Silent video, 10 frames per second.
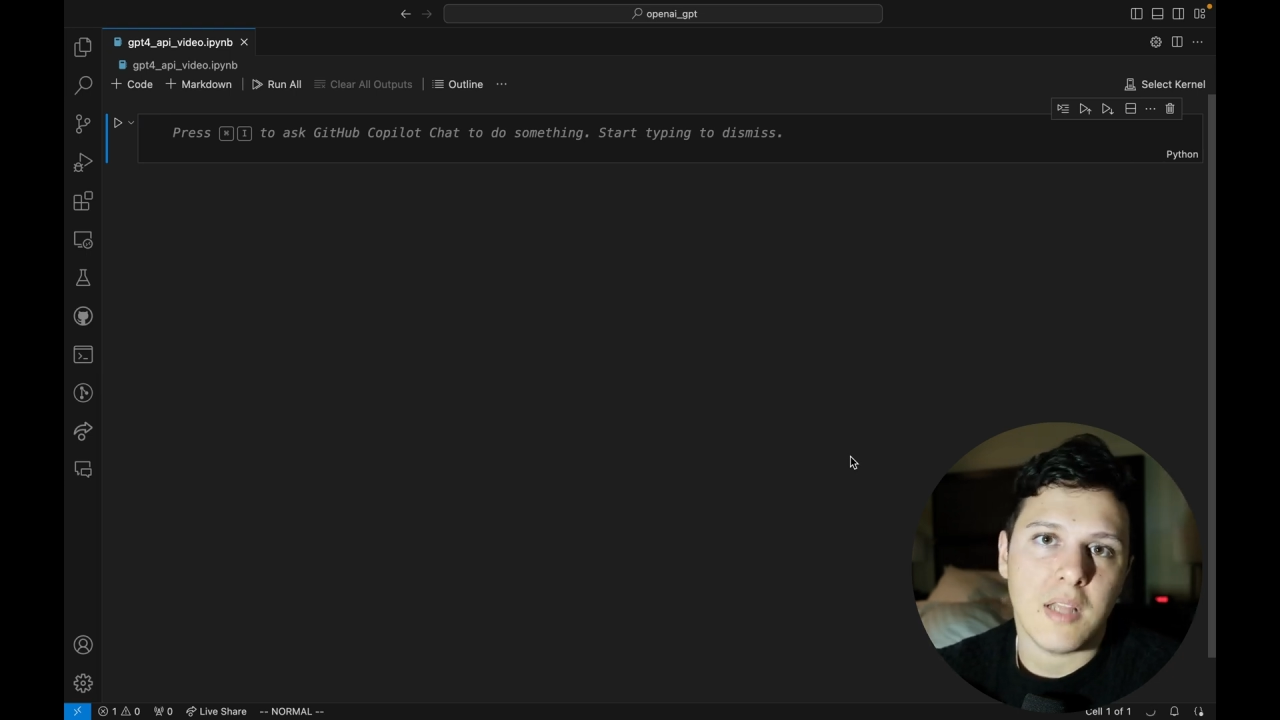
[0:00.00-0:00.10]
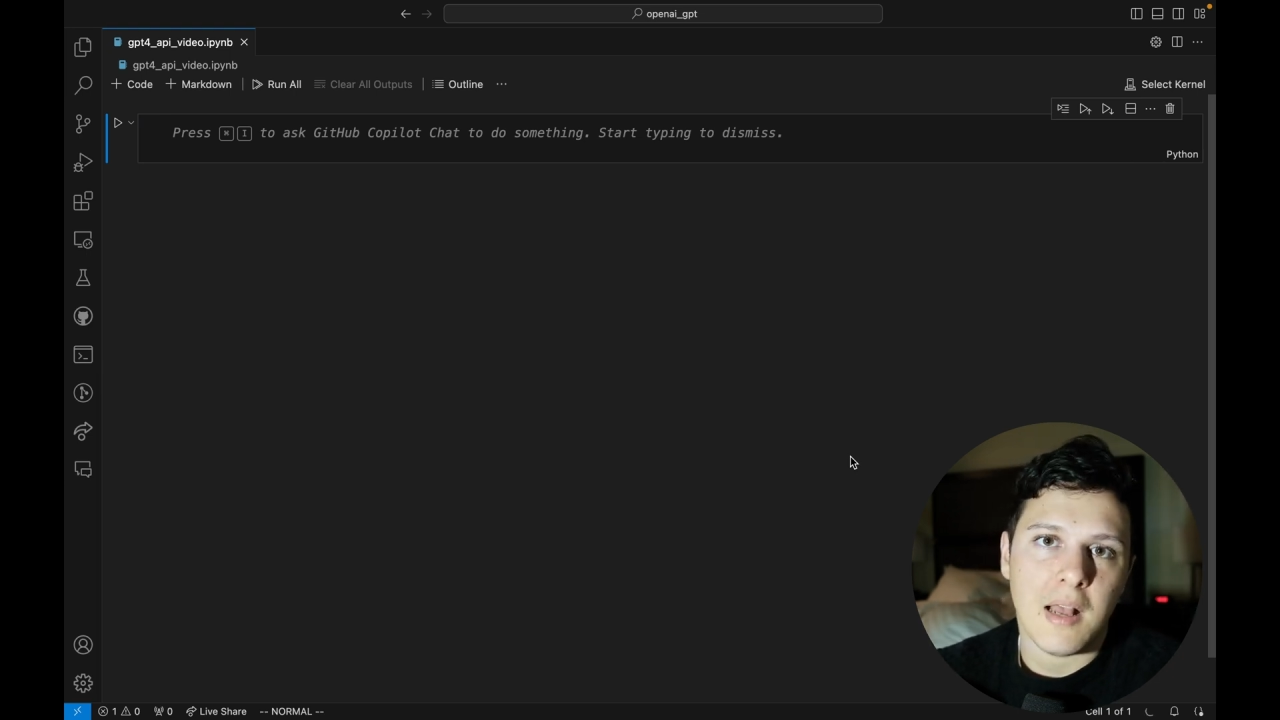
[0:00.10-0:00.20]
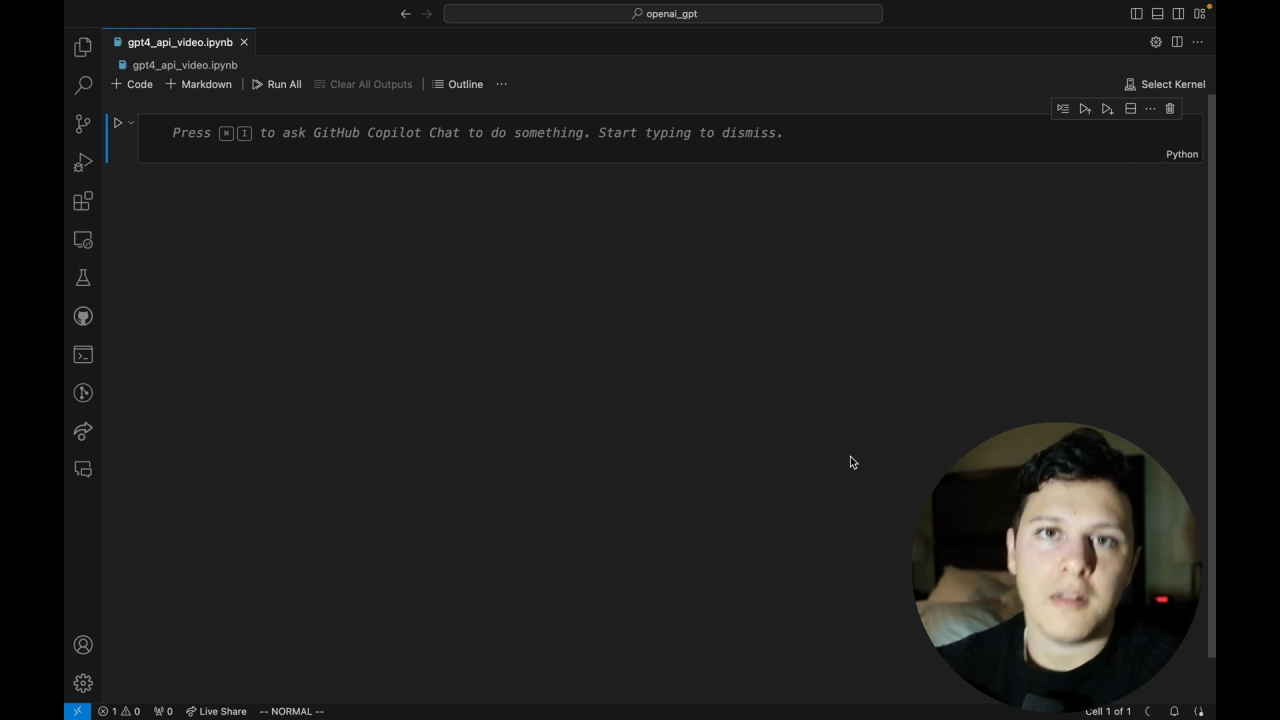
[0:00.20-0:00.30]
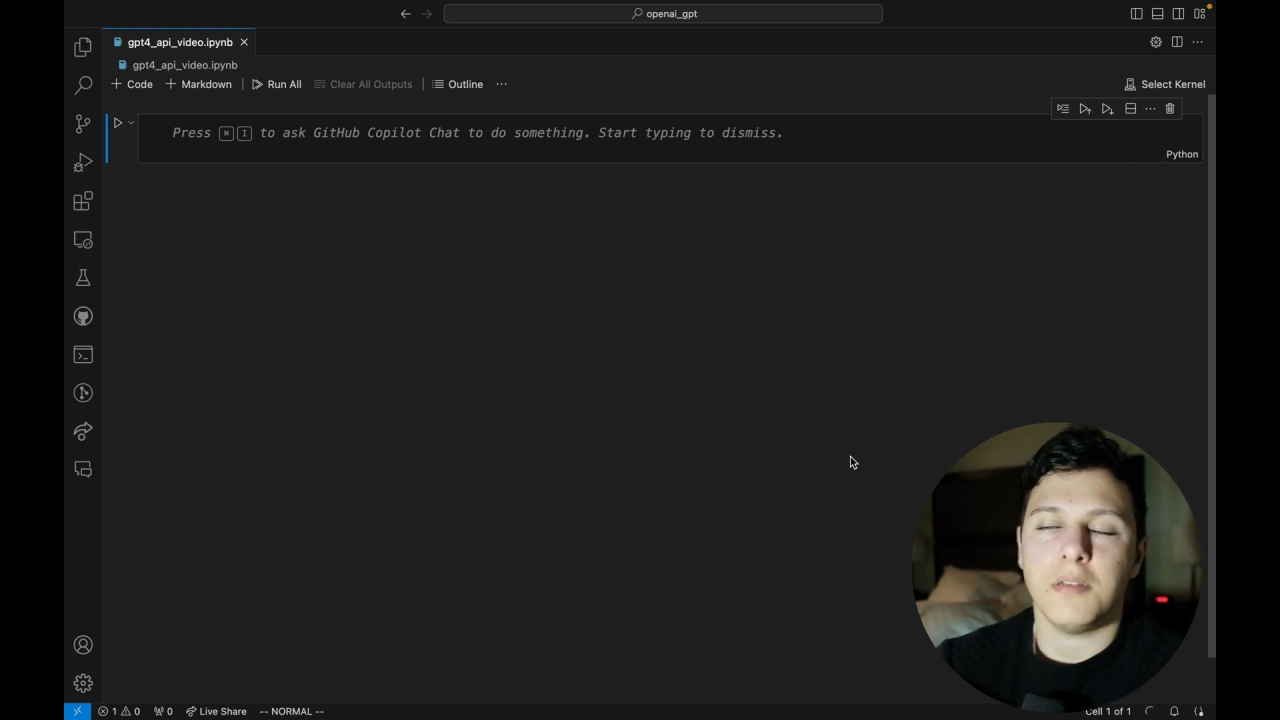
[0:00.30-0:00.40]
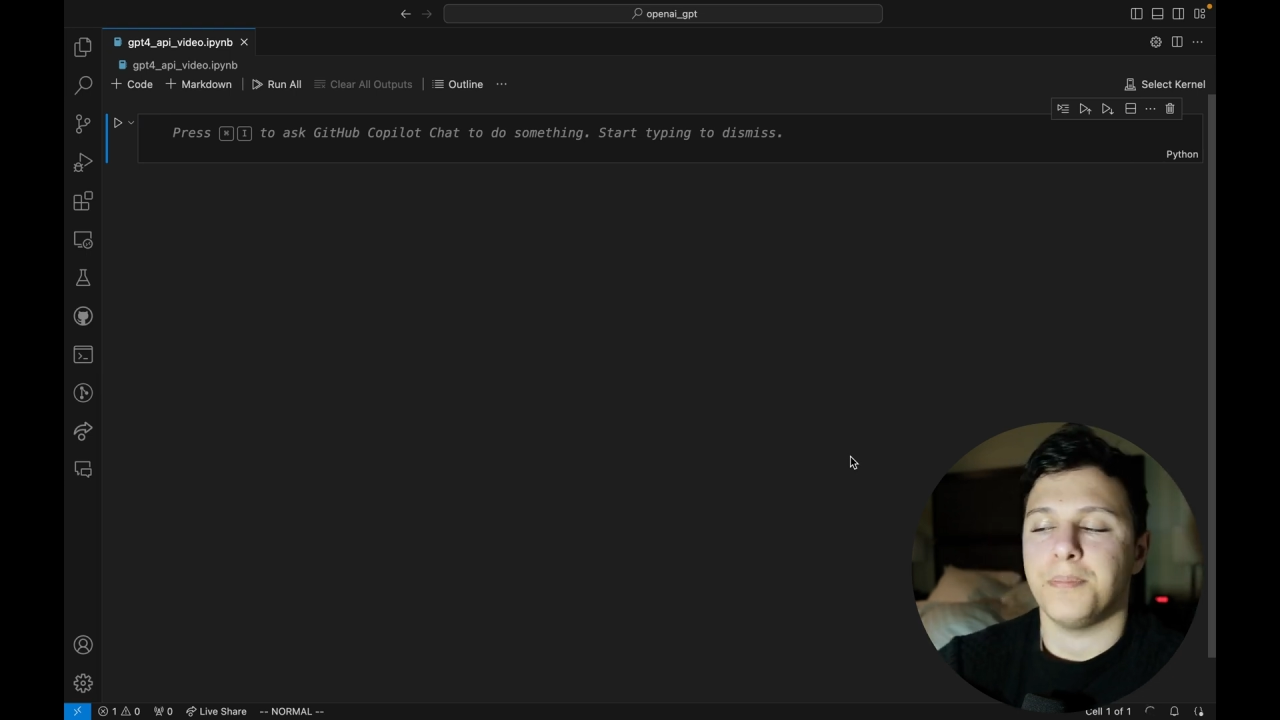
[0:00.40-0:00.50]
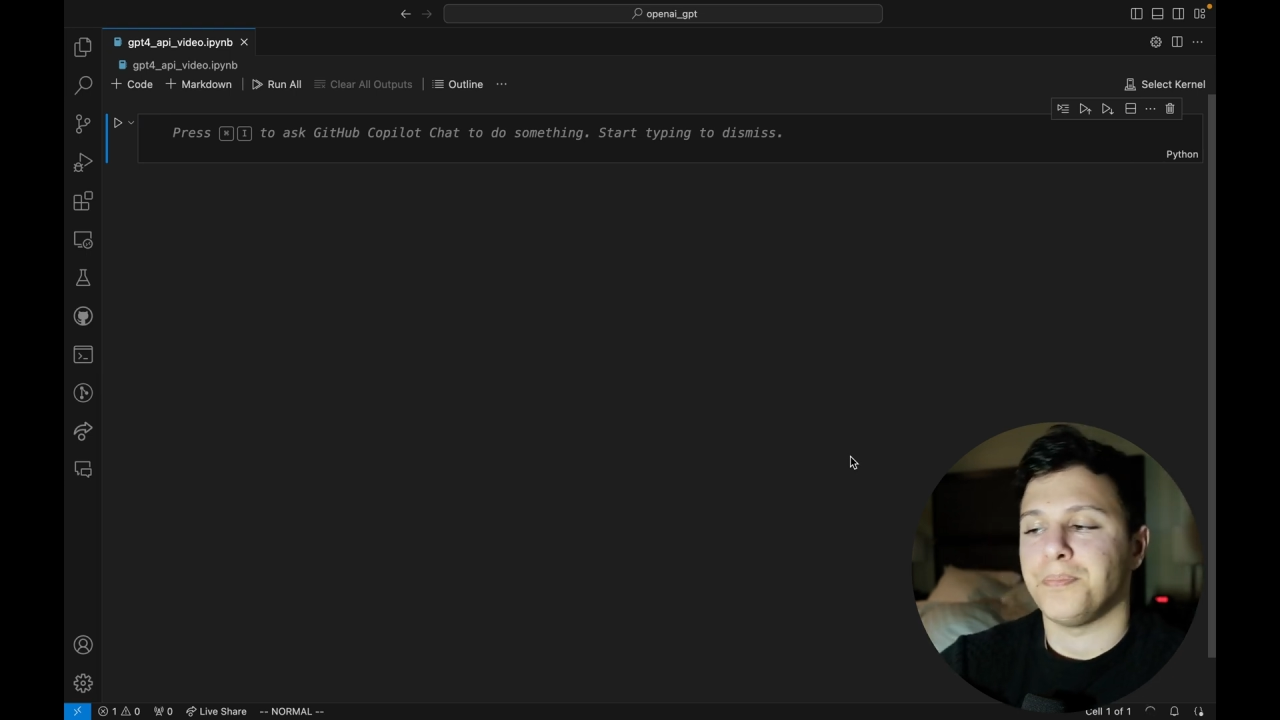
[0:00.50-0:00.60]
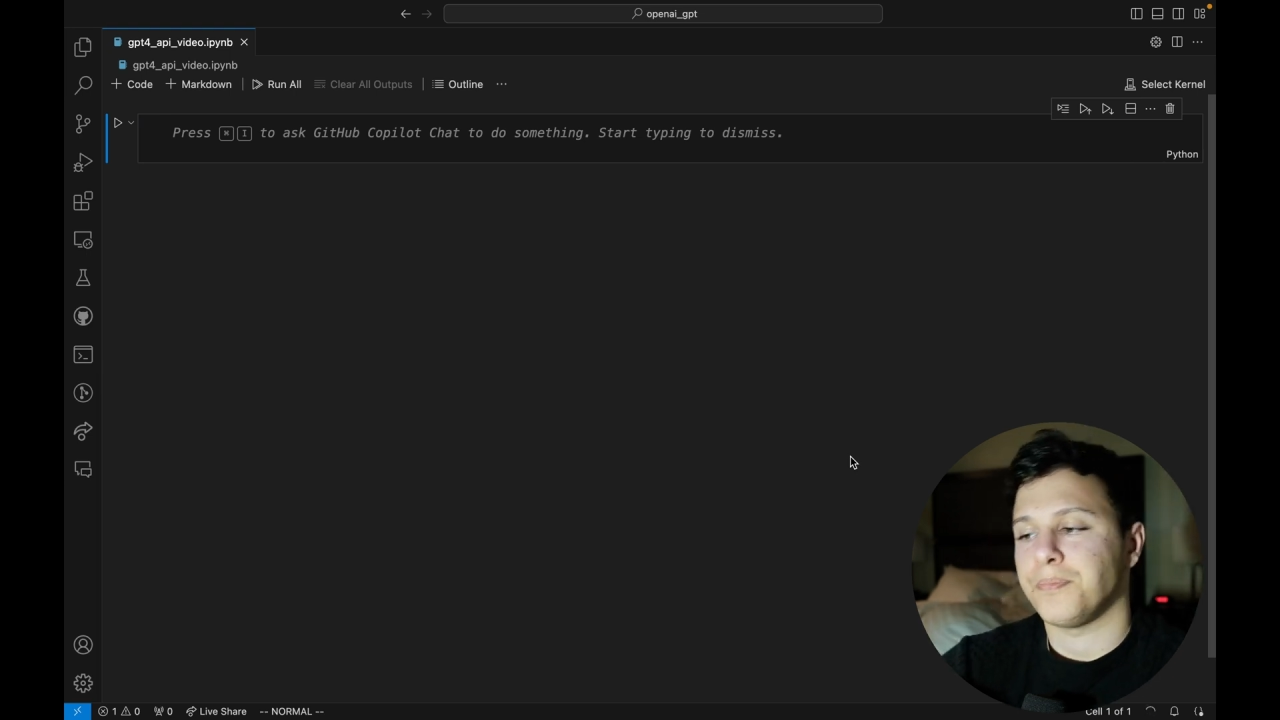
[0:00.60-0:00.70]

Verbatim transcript: that